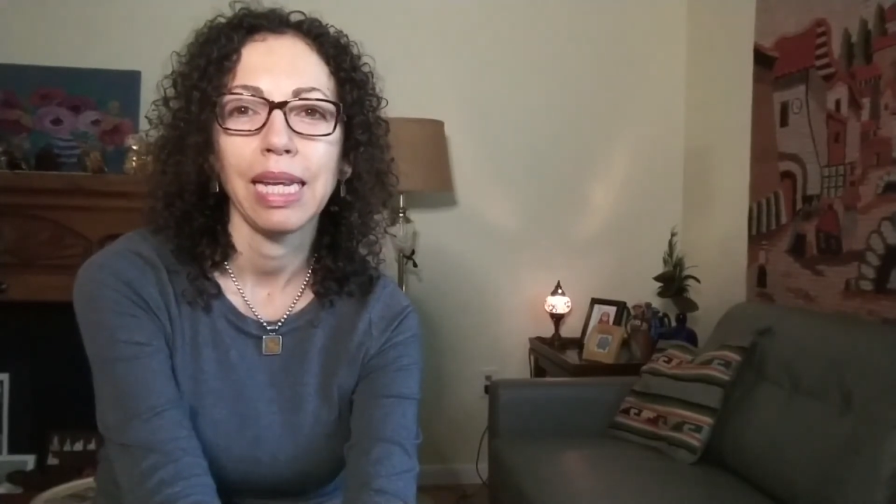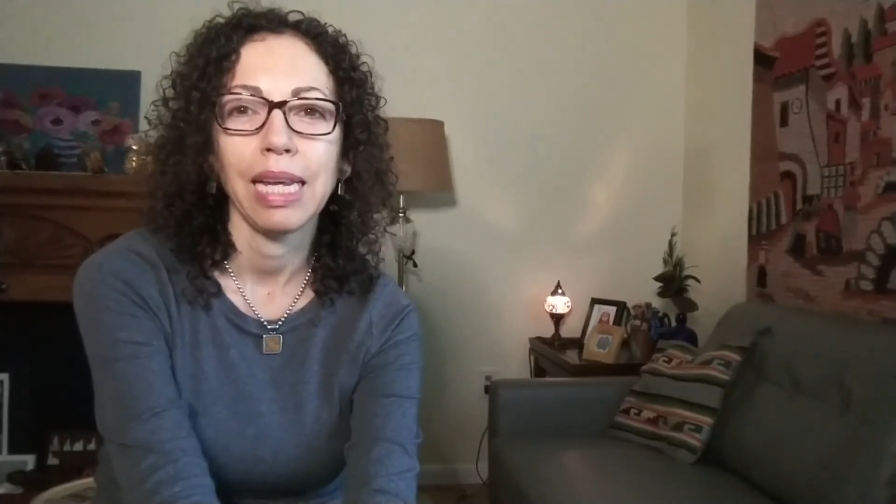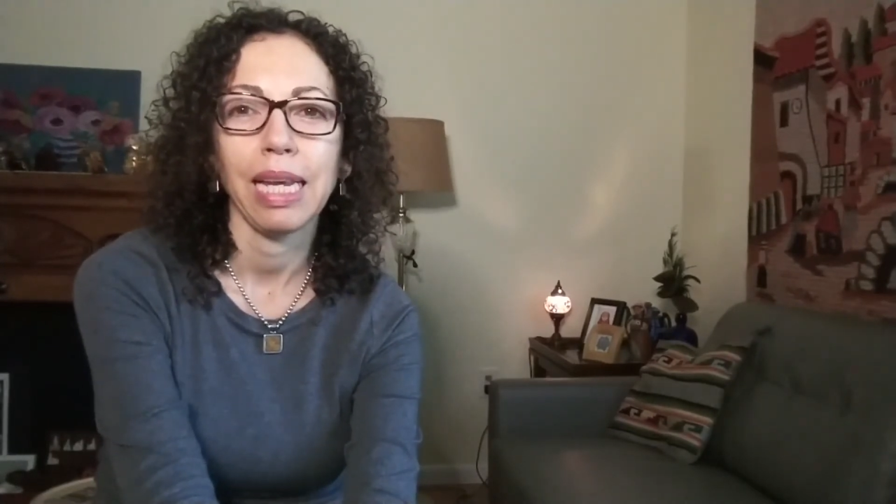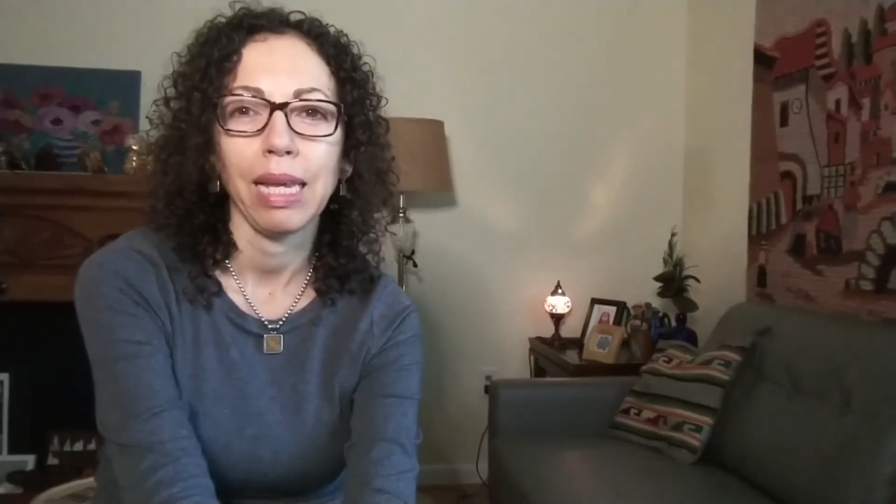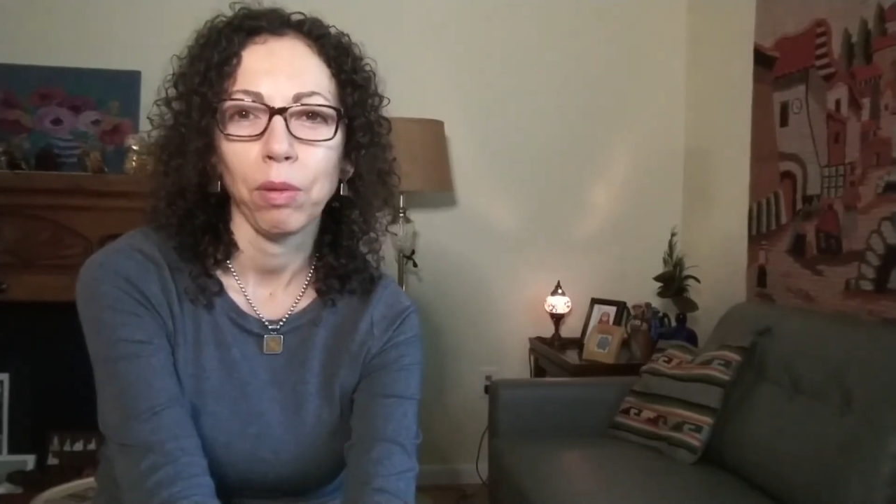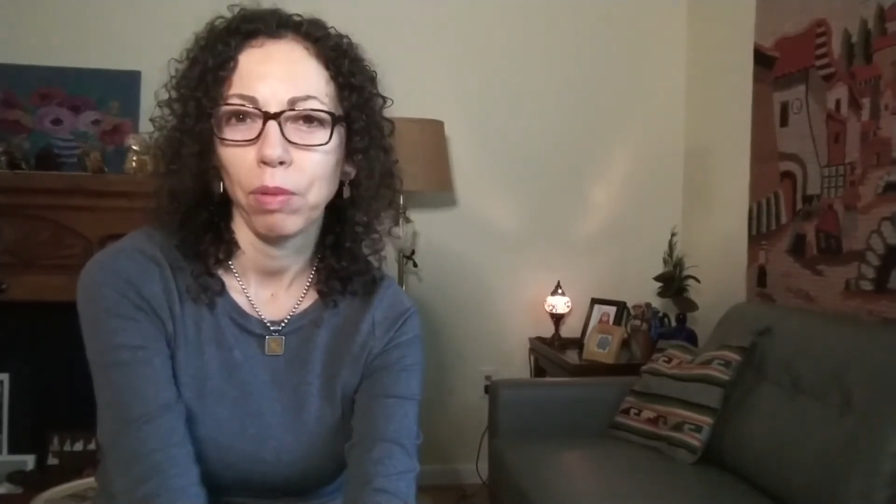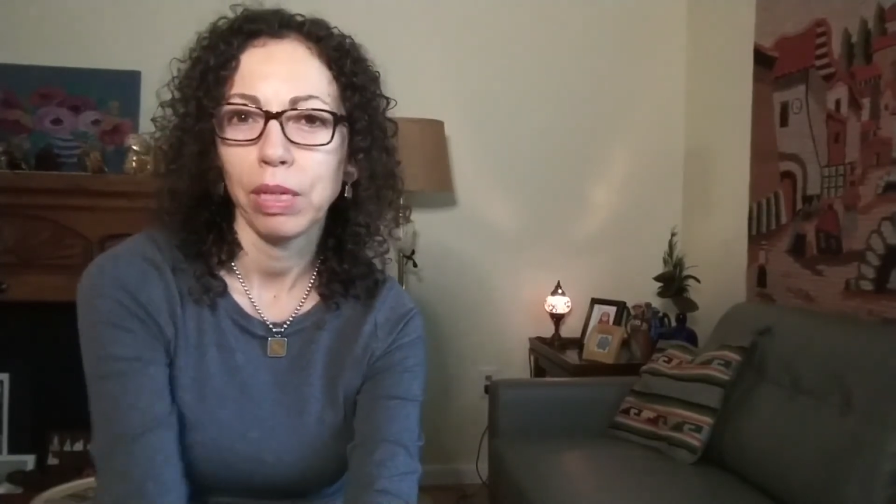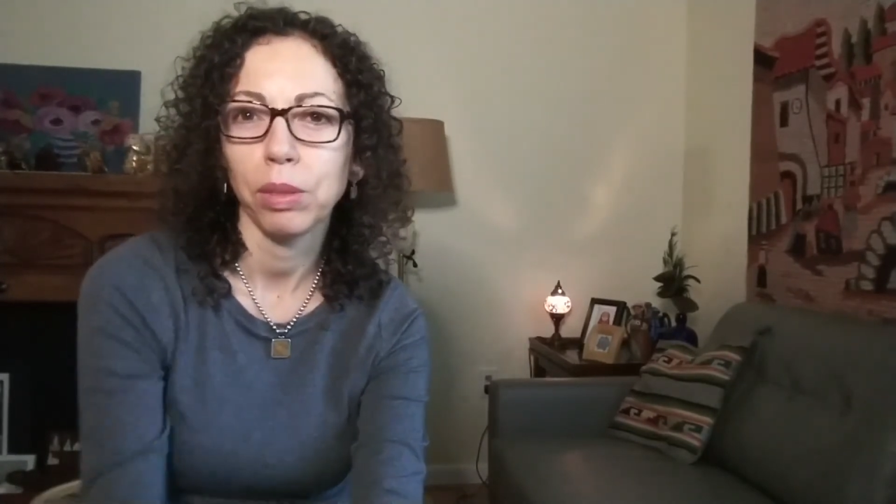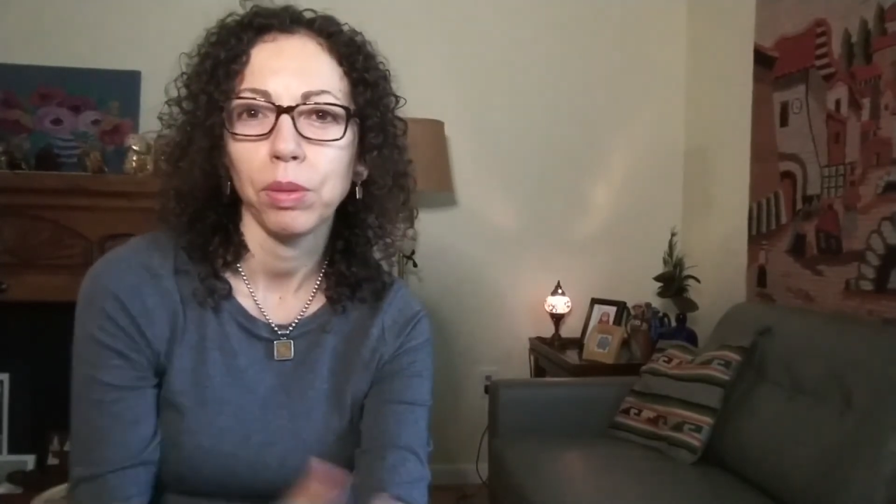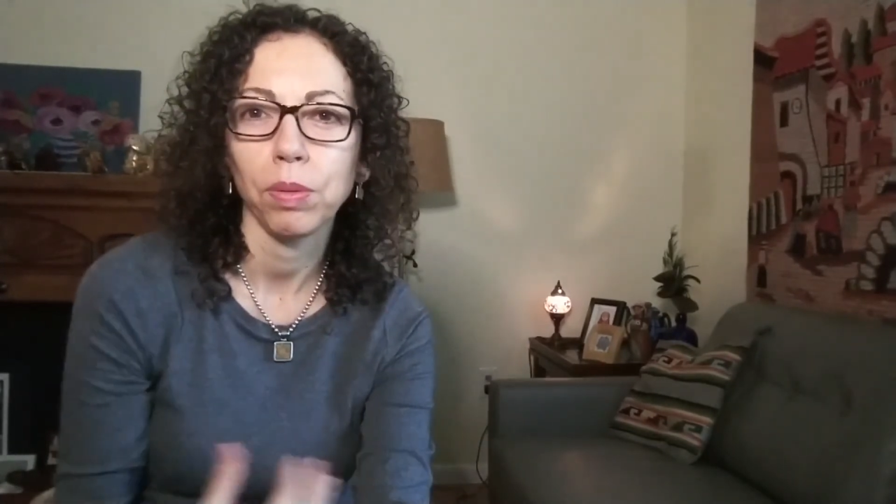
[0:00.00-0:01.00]
a way
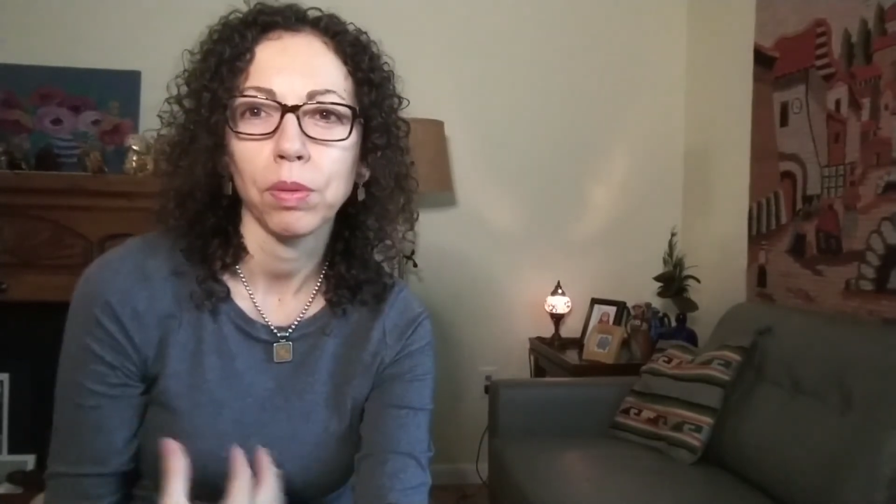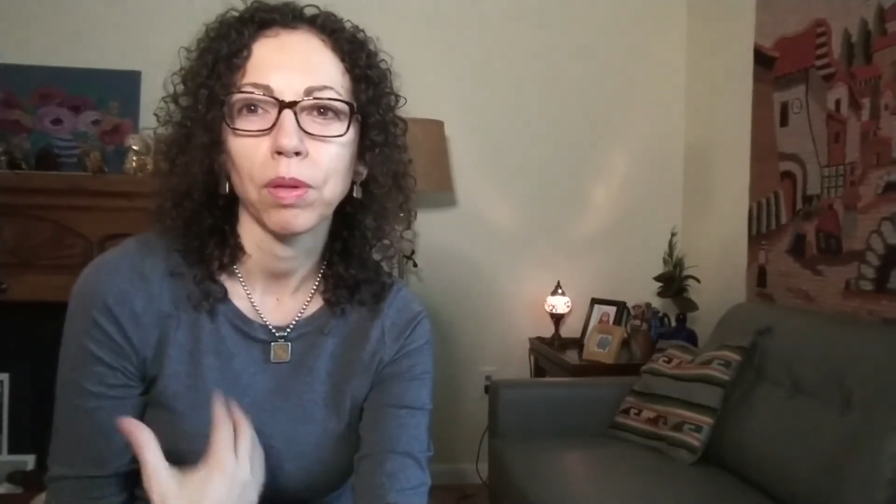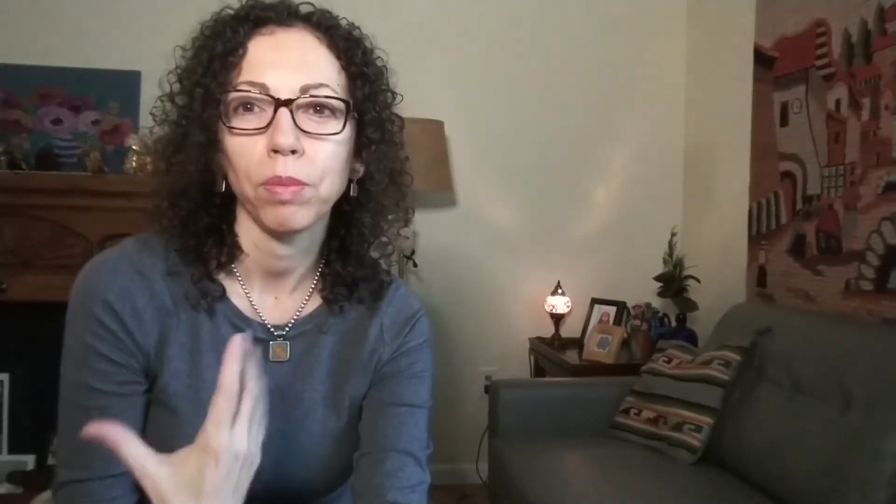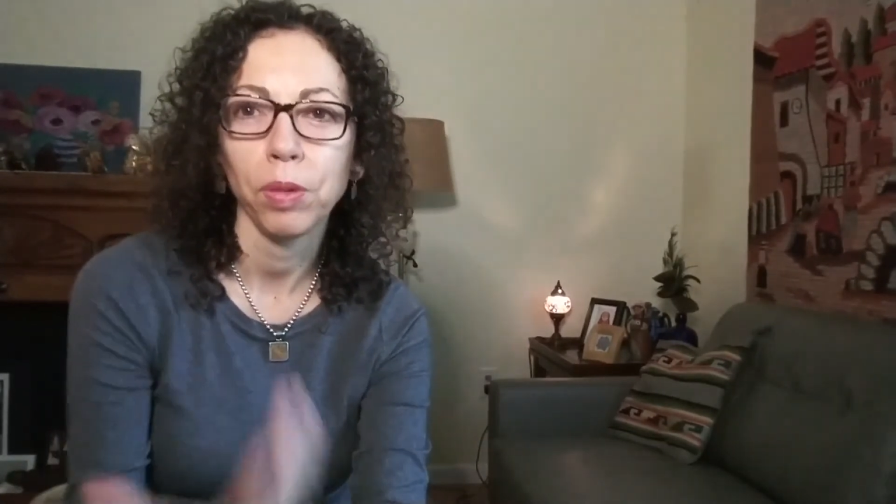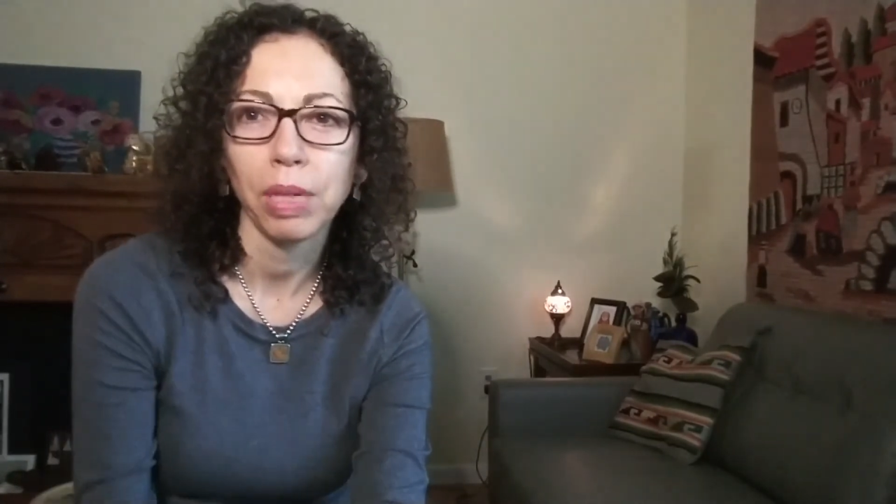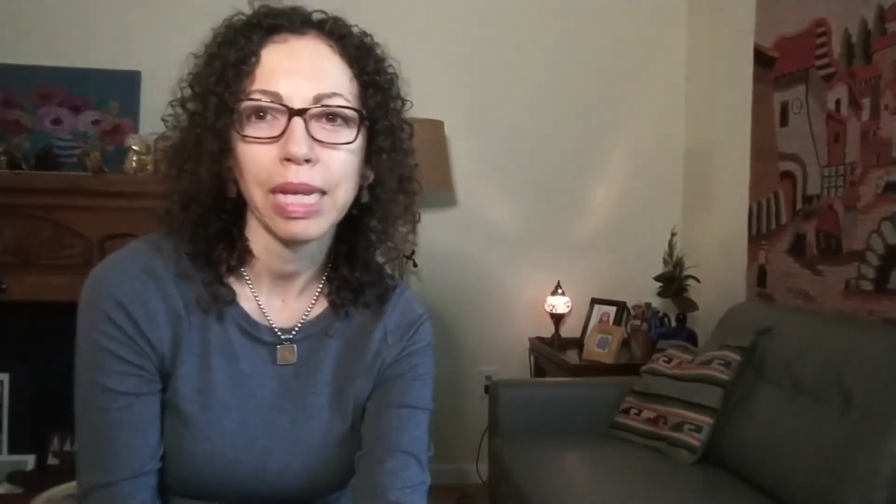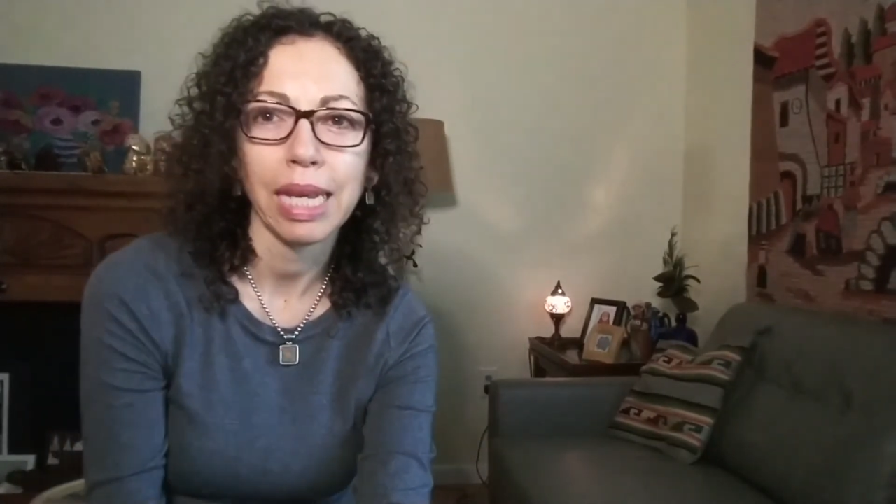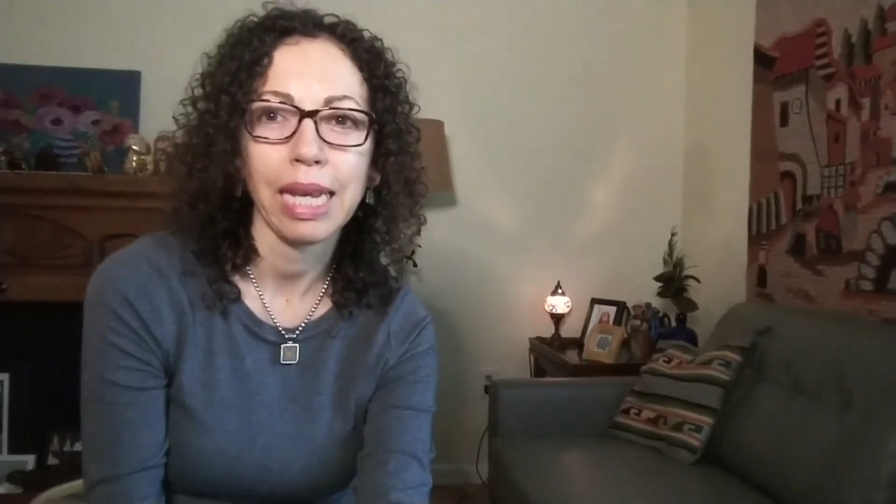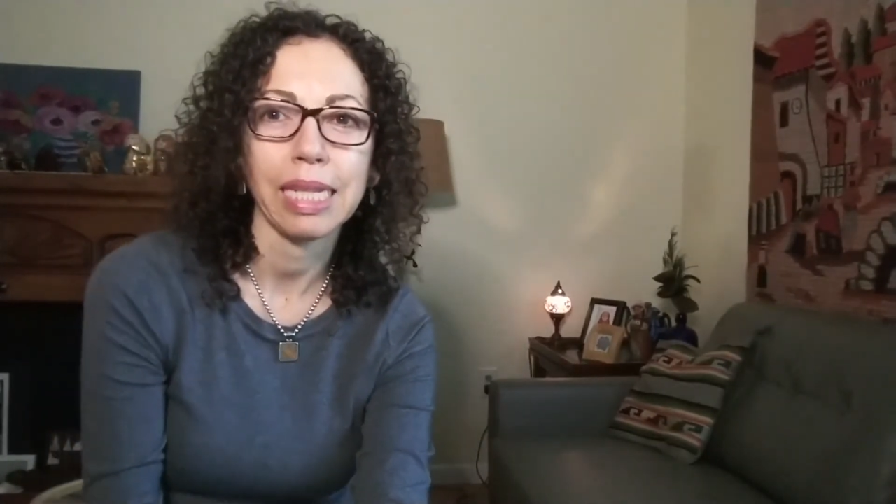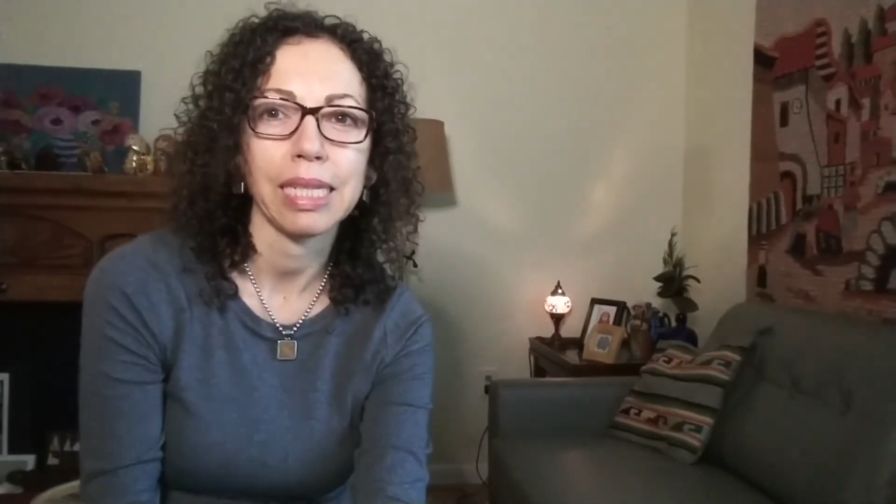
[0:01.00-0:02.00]
to
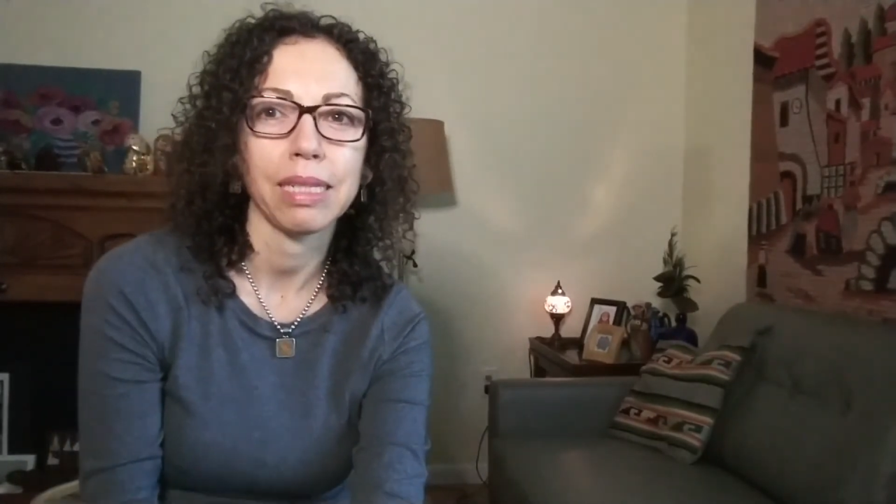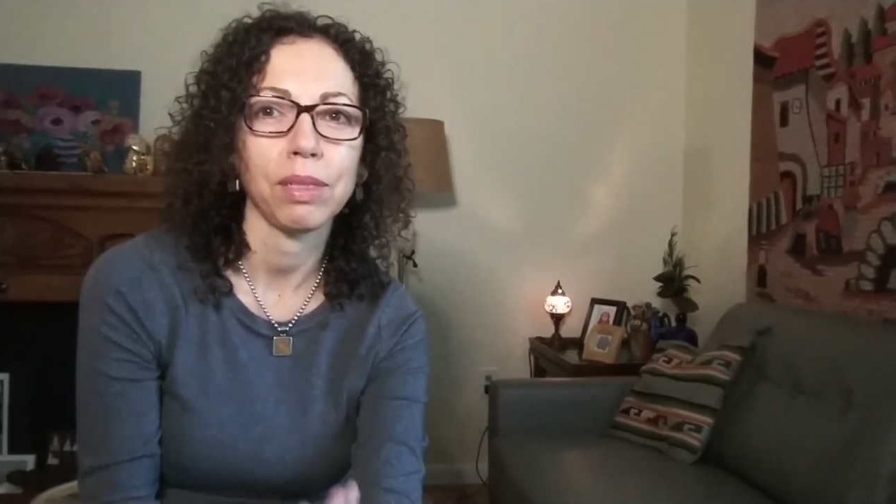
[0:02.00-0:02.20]
communicate and